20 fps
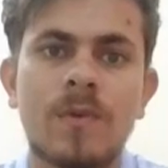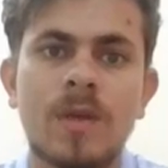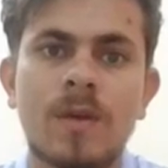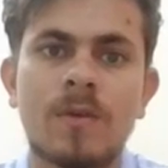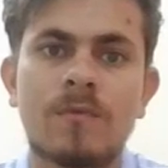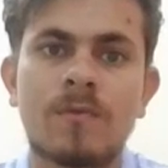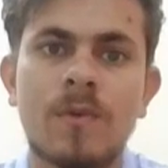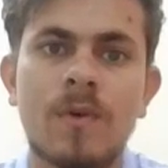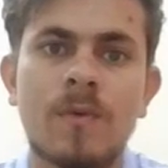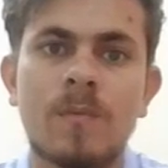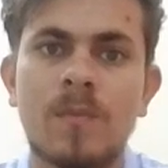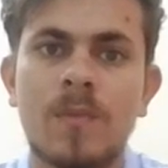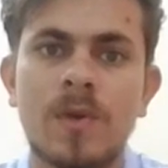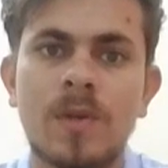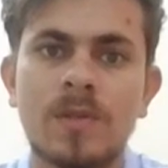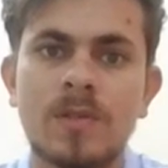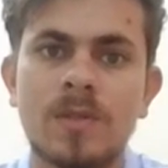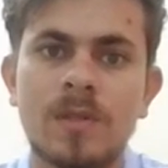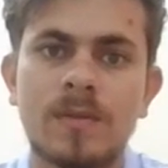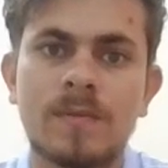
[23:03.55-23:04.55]
week from
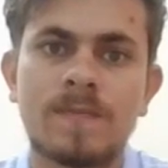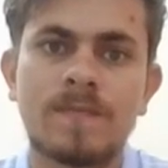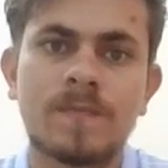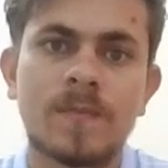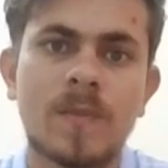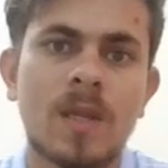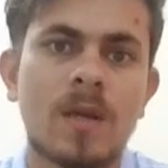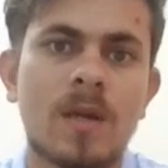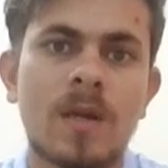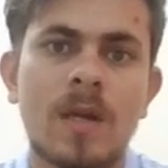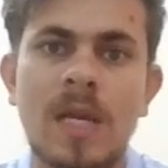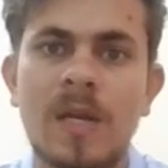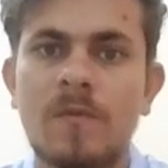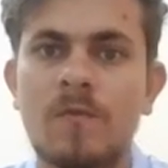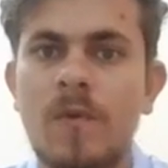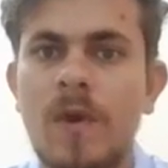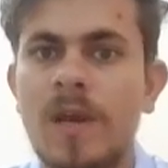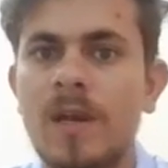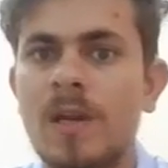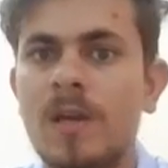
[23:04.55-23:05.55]
prison
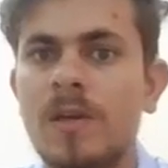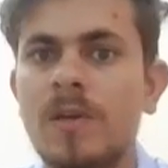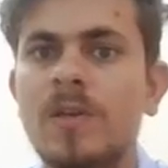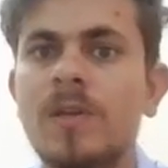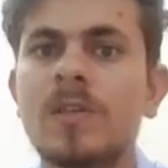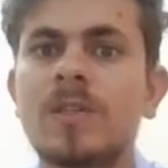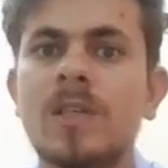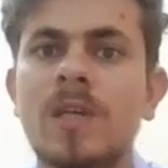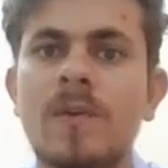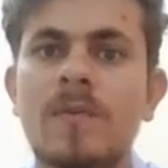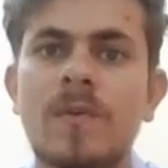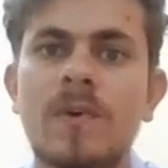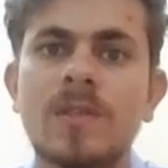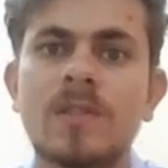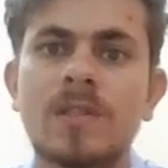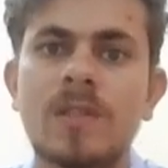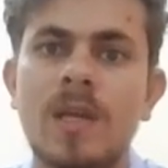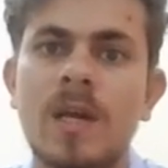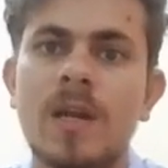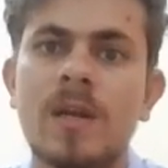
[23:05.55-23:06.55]
and finally
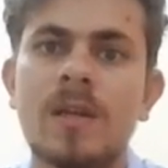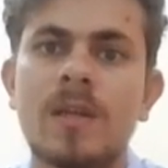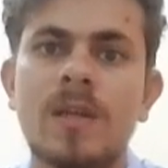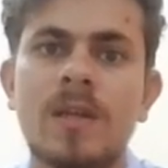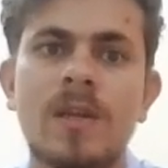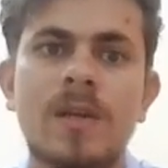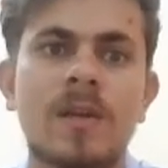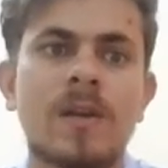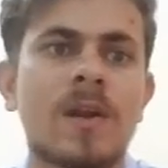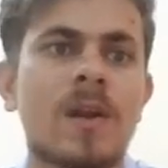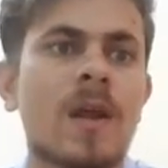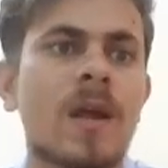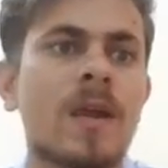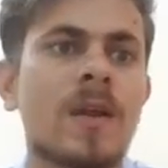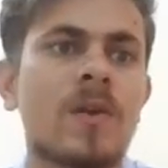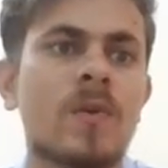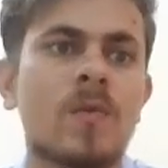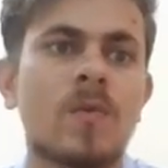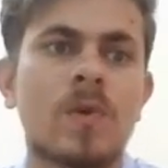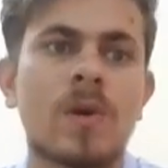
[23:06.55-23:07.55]
discovers that he
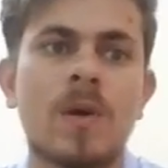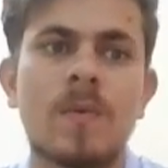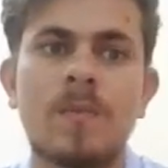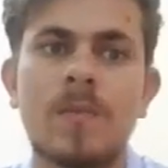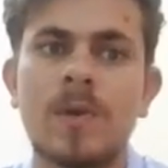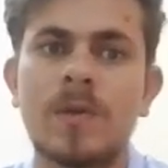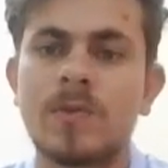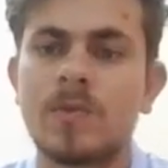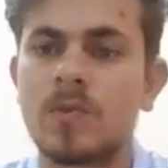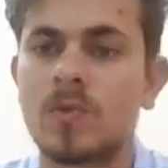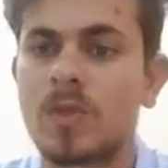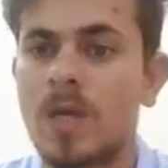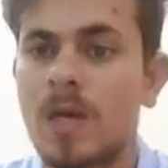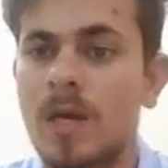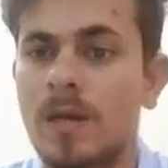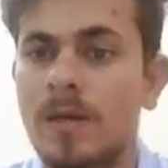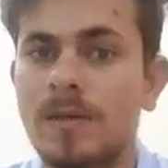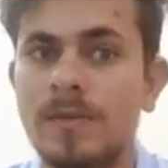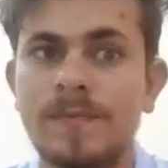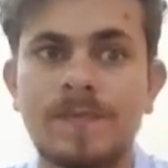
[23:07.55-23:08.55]
tried to commit
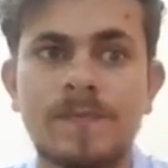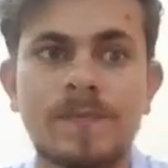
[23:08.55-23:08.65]
suicide.